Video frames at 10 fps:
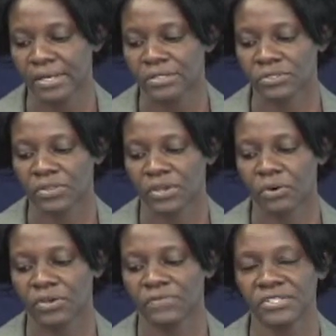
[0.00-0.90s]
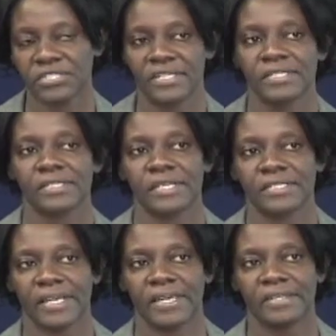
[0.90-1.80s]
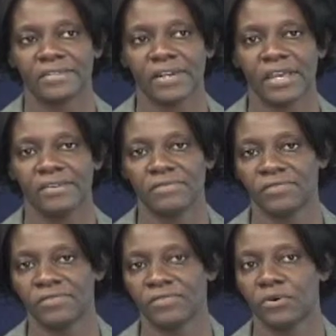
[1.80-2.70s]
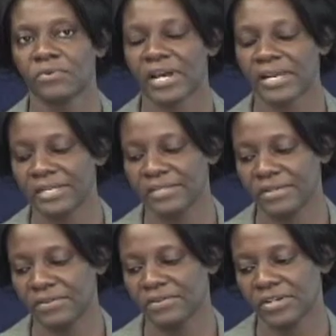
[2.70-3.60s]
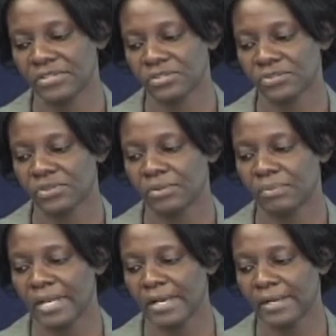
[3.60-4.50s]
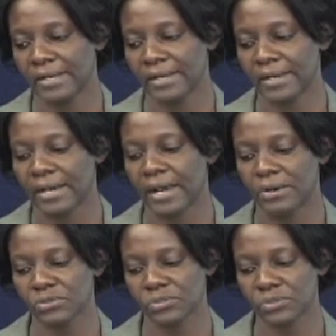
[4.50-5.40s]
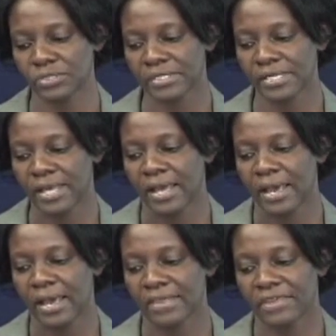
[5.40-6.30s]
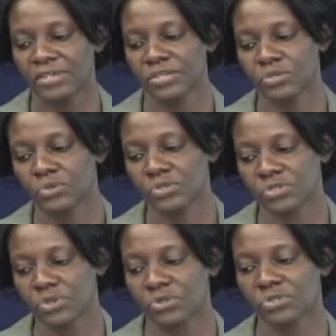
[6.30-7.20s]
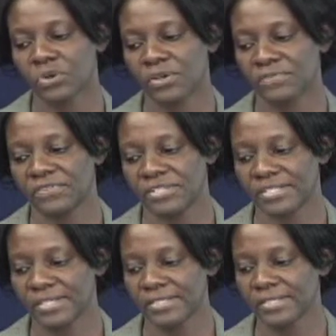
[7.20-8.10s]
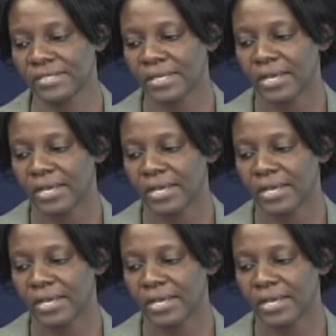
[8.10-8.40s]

So the coefficients that I derive from running the regressions on the black households, I then use those coefficients